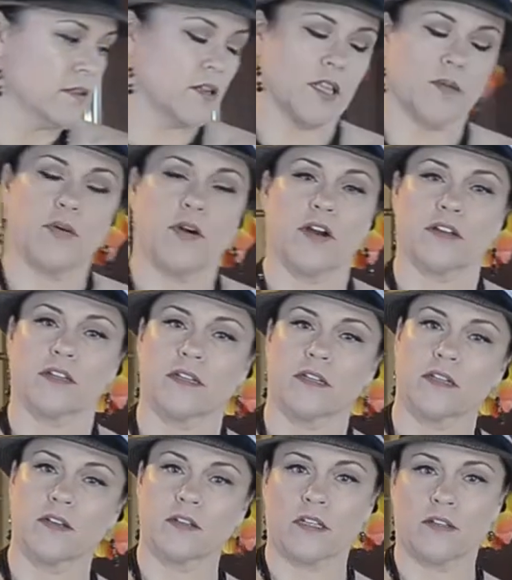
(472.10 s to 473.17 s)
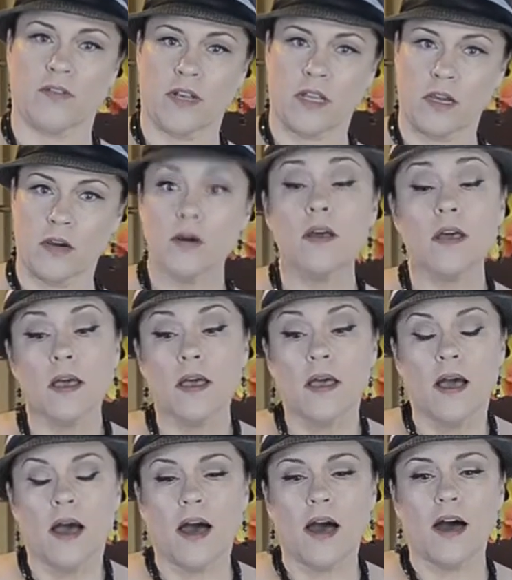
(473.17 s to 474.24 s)
Dolly Parton in a cooking video.
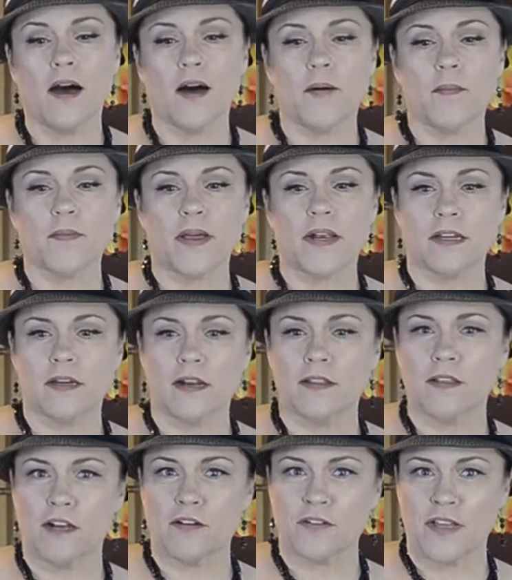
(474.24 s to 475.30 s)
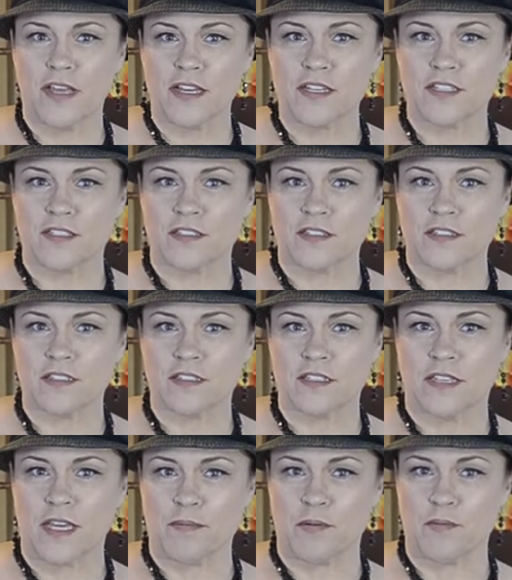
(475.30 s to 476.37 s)
And I got a lot of reactions
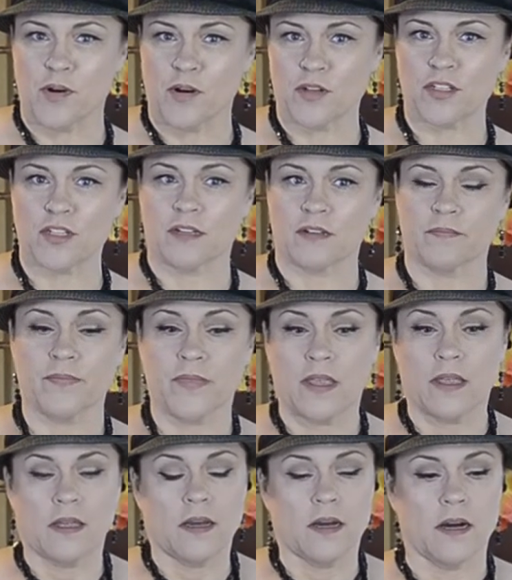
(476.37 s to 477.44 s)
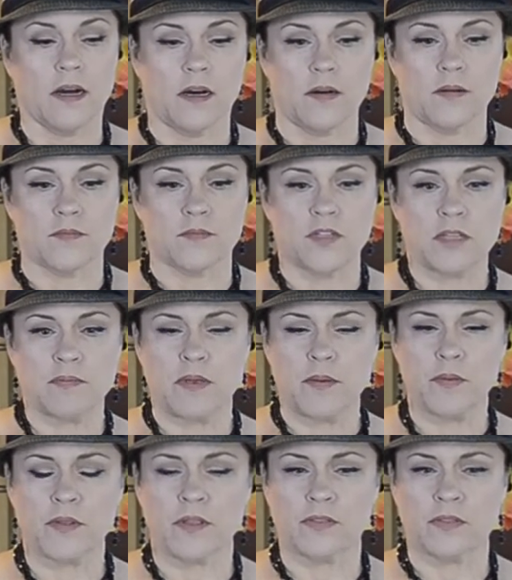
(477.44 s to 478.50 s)
to that promotion. To the
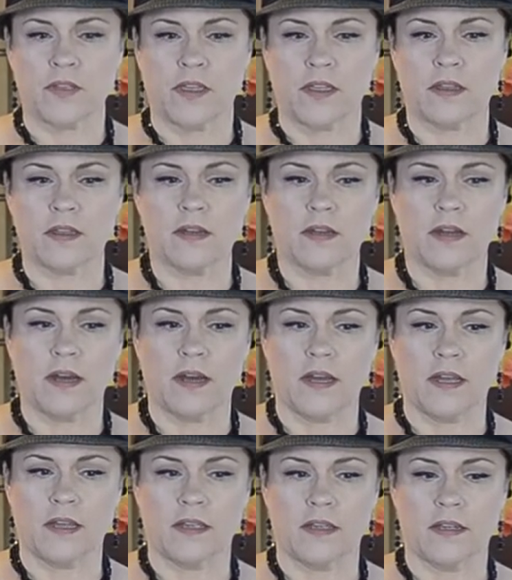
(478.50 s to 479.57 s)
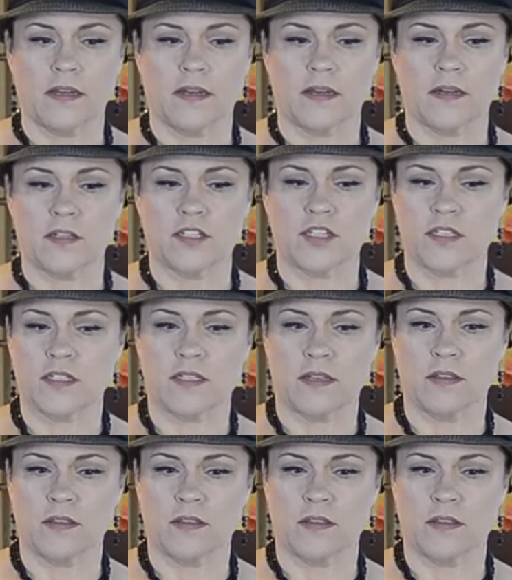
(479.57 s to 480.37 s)
people that think I just